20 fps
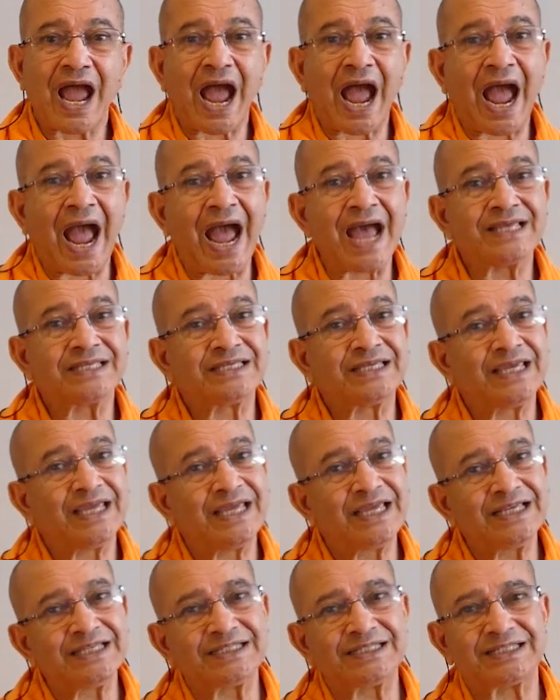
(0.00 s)
as
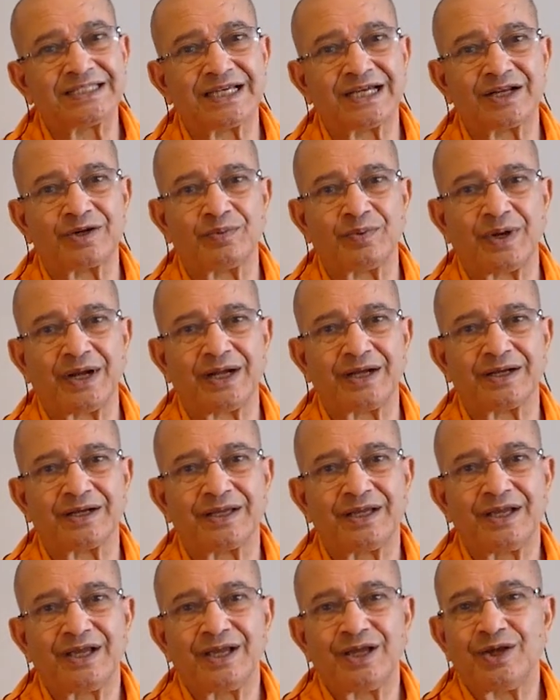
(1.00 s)
his servant,
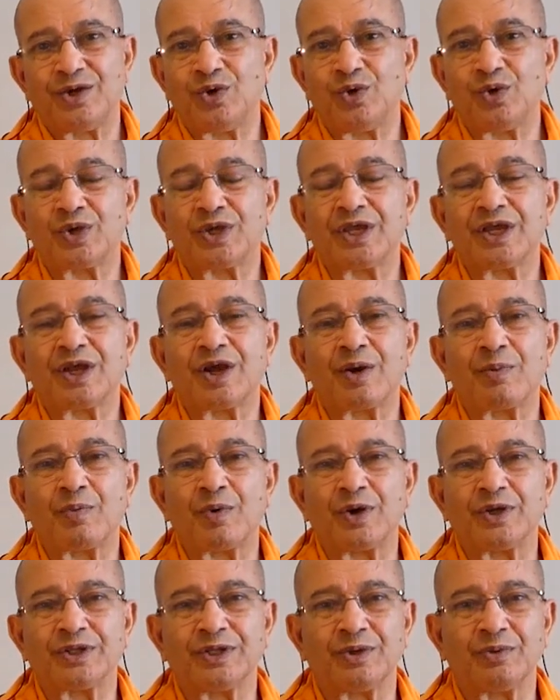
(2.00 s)
looking
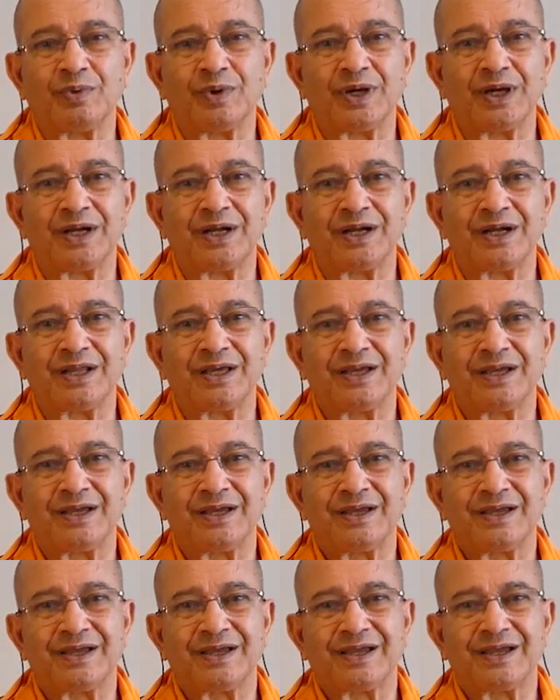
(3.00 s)
upon the world
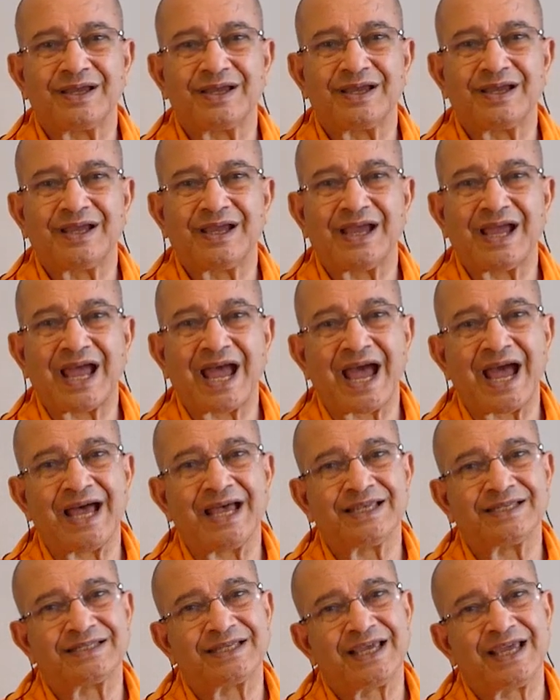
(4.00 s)

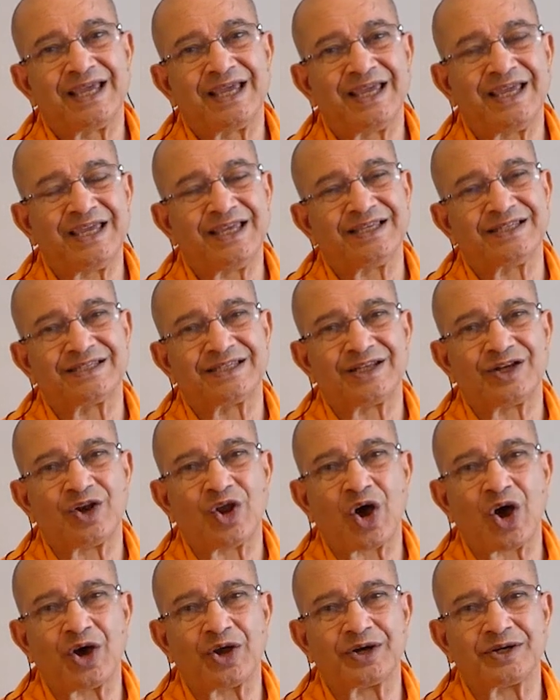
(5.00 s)
as his
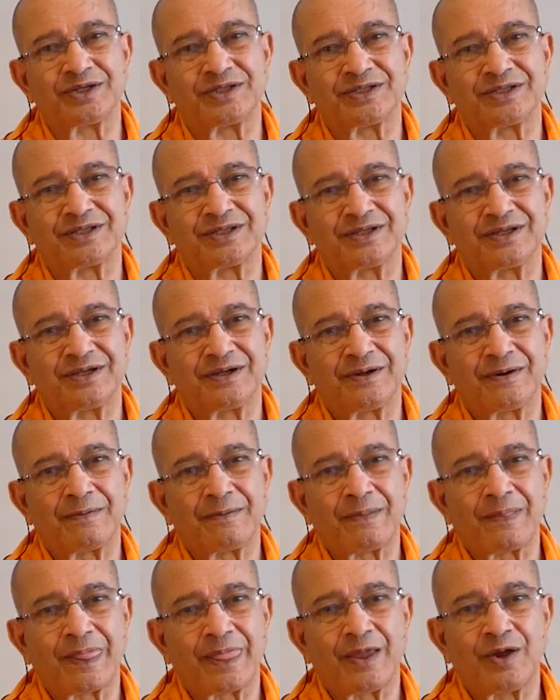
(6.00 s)
lords.
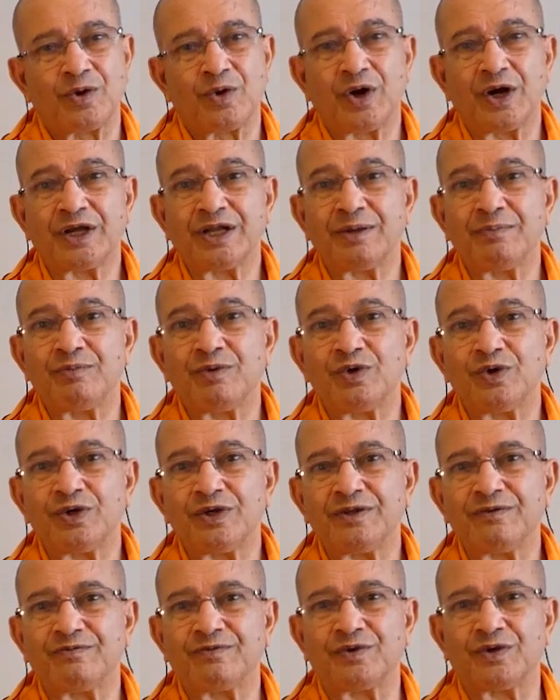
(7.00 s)
What a
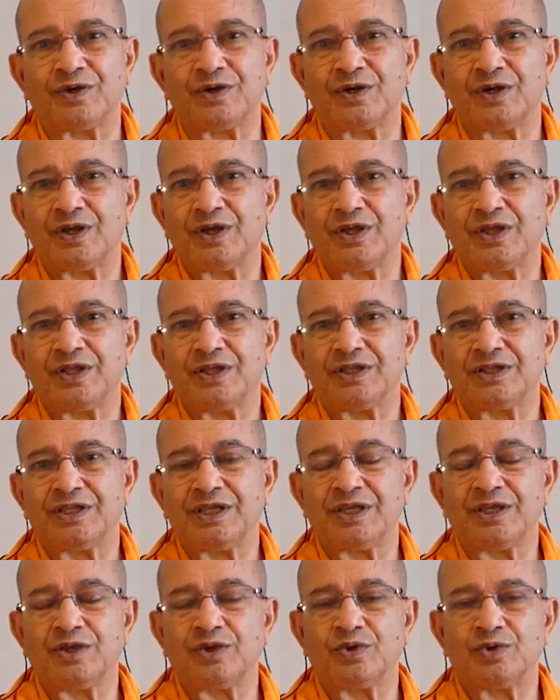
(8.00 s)
beautiful
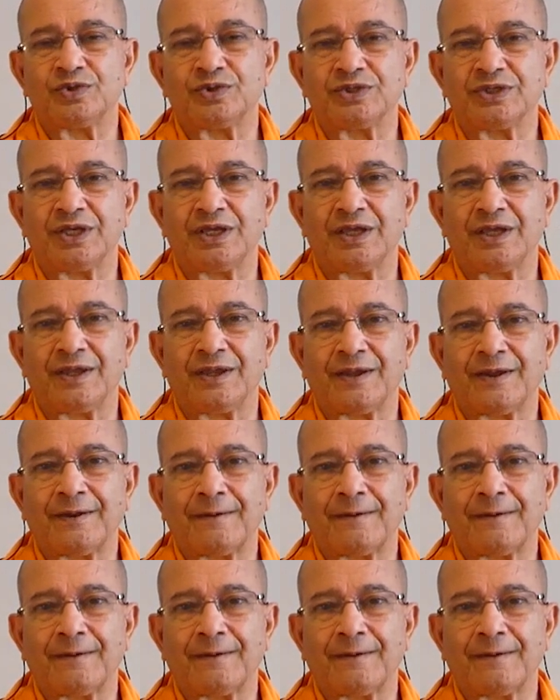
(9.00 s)
thing you see.